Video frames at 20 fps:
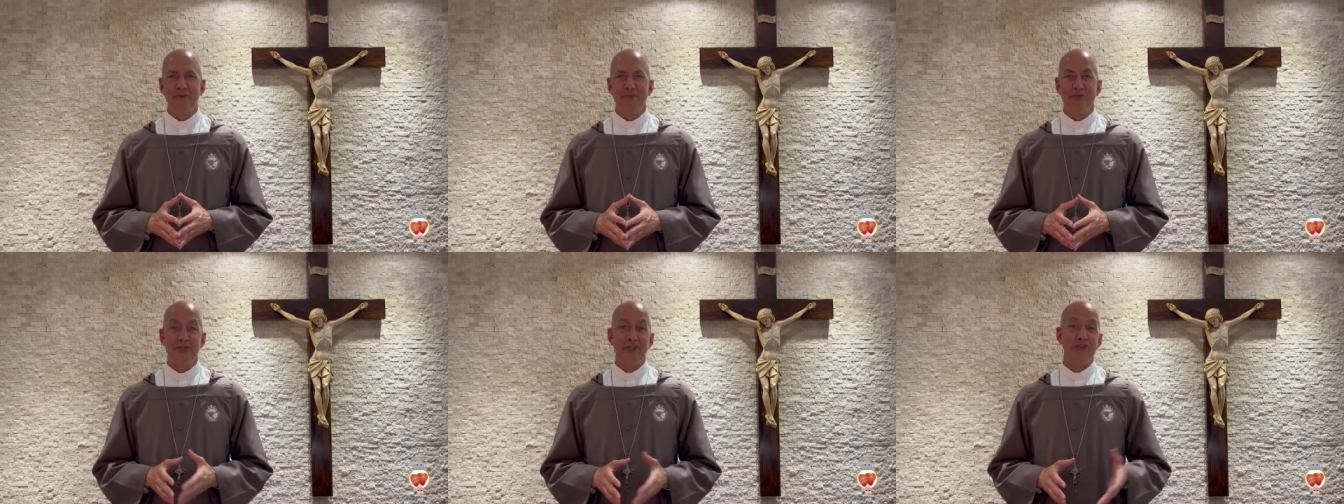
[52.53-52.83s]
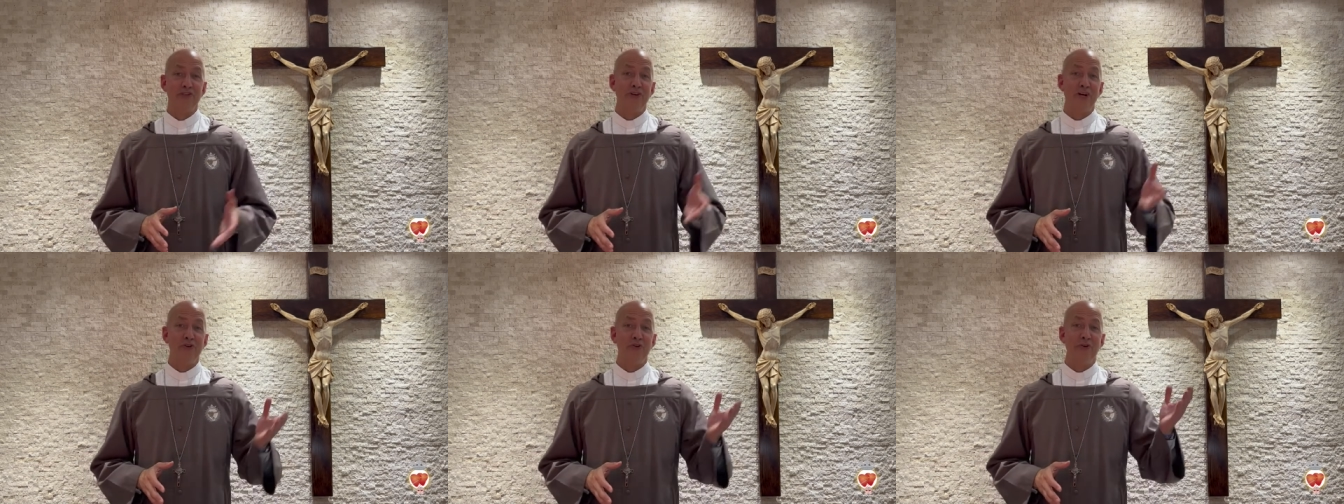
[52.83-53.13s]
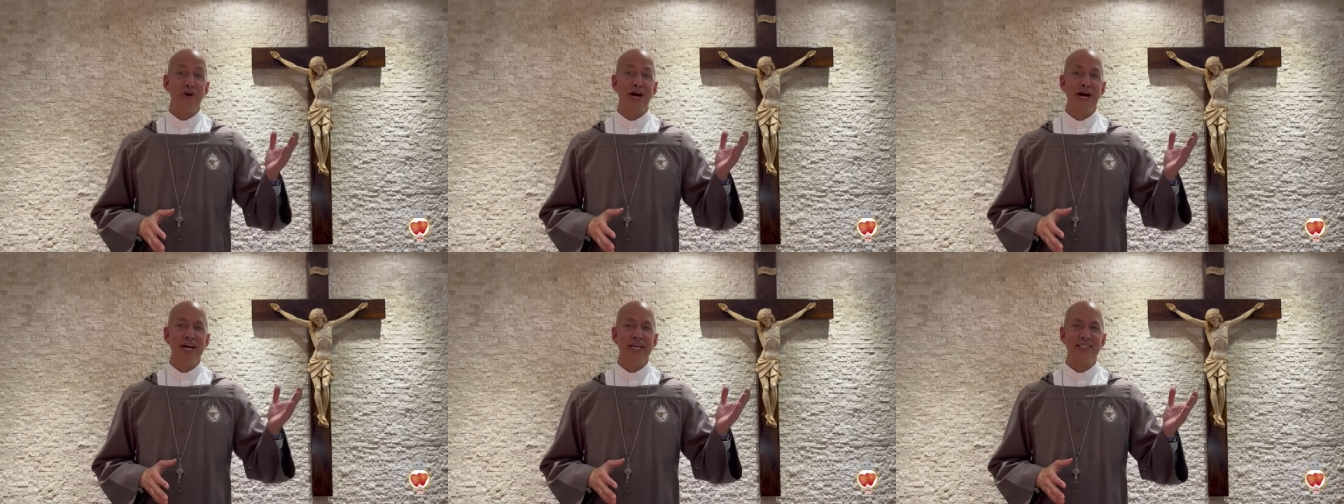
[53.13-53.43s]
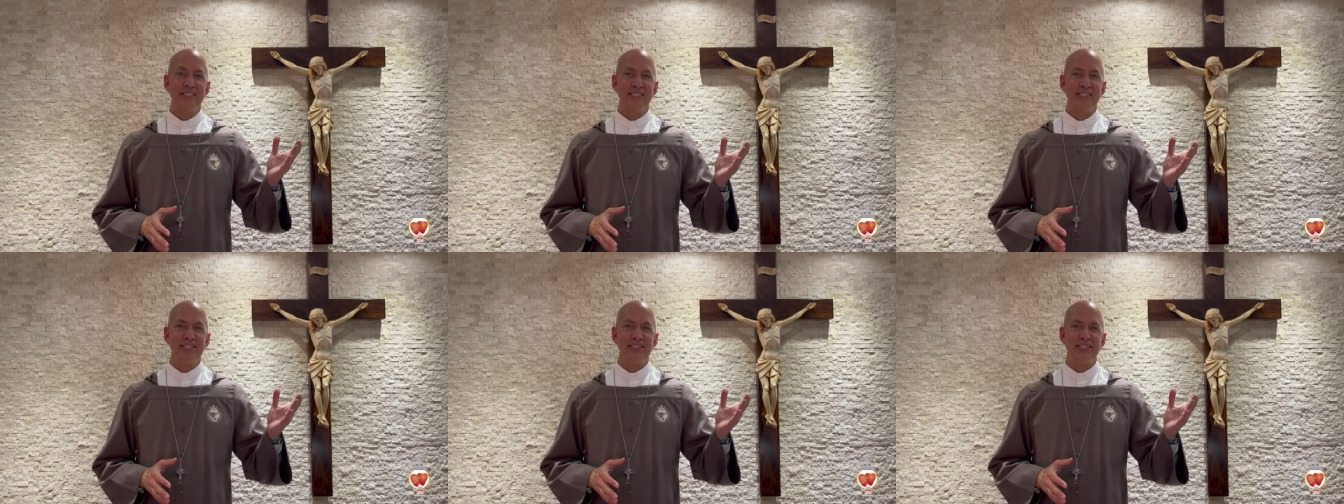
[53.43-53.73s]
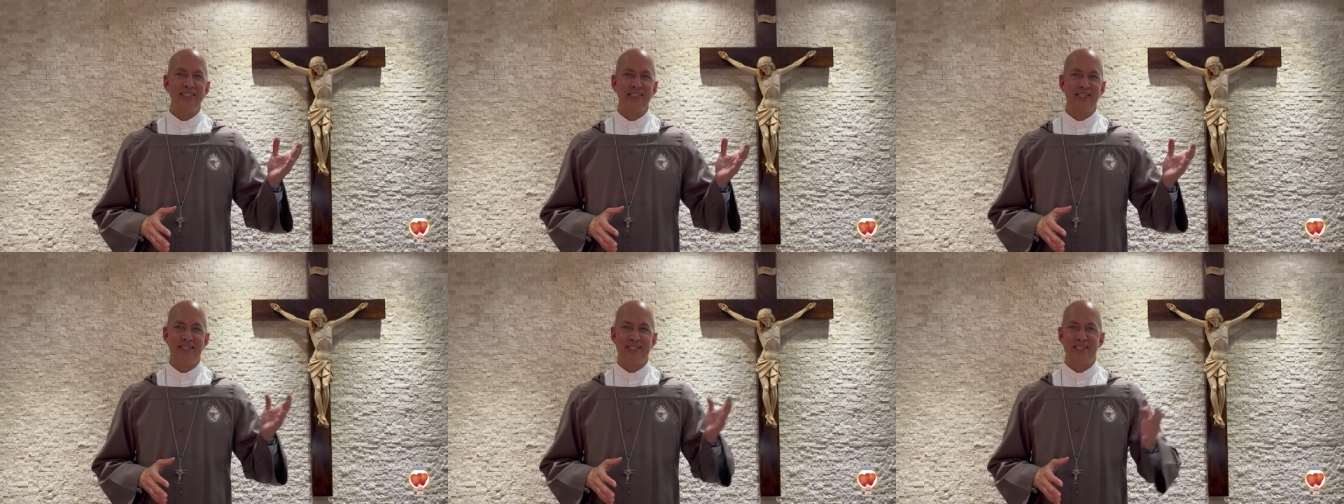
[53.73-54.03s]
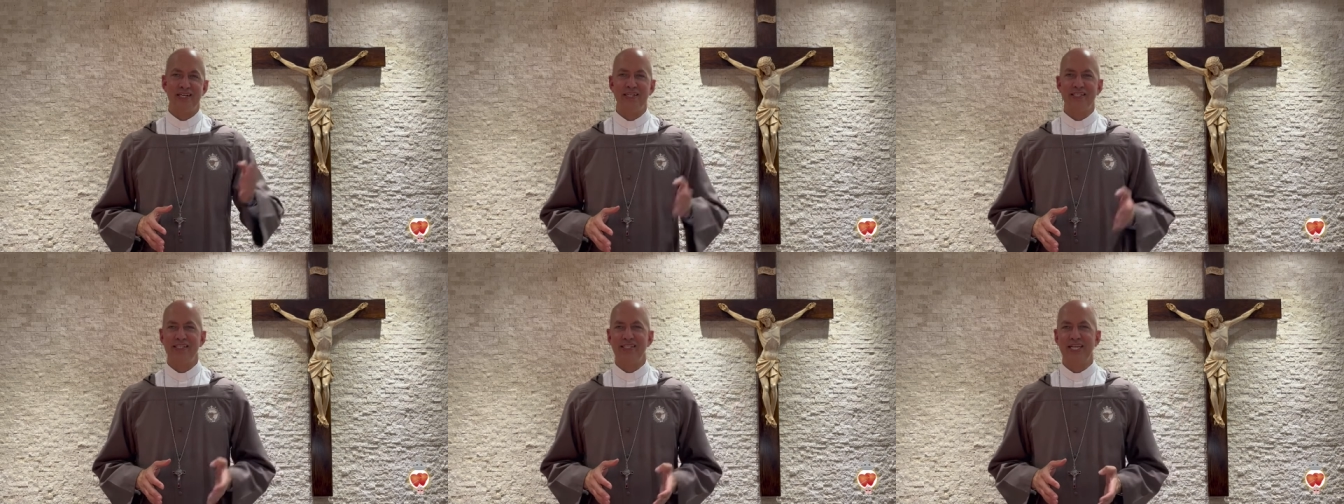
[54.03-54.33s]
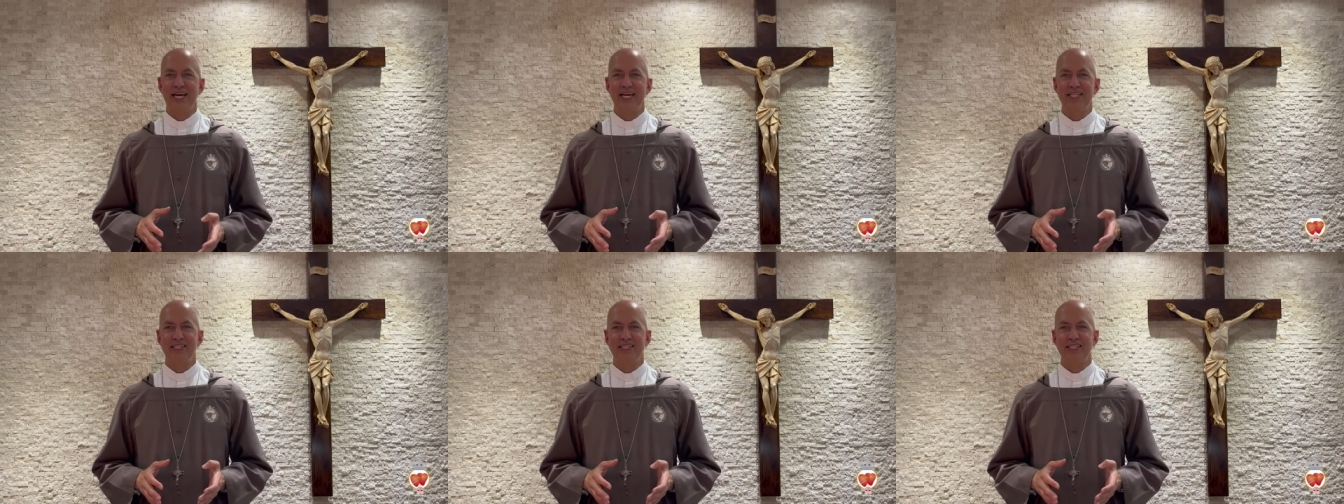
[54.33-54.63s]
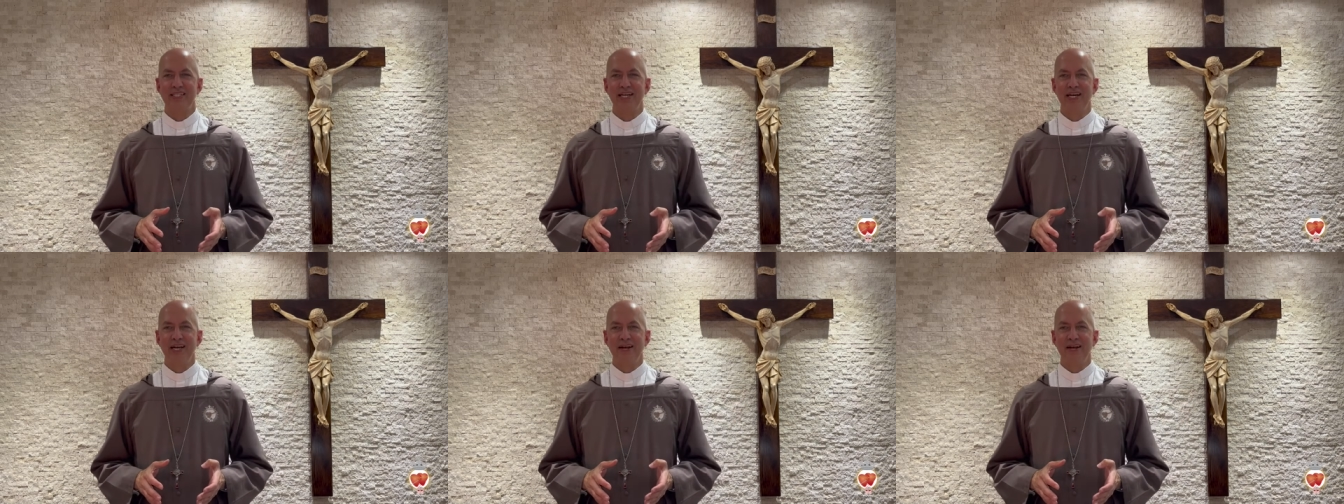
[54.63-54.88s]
The sun rises, the sun sets,